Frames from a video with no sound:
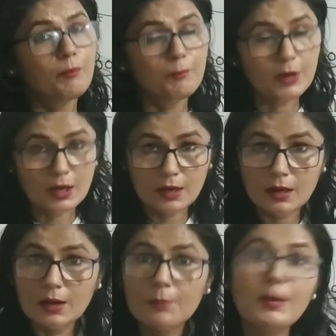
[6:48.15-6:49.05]

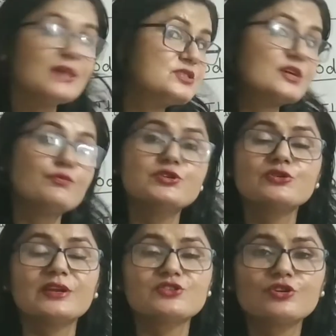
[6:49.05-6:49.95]
bar chart video
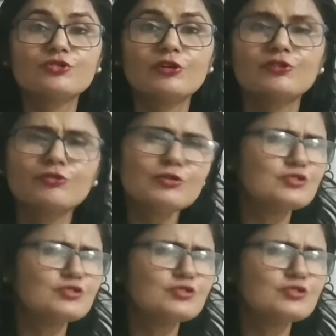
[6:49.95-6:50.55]
lectures also.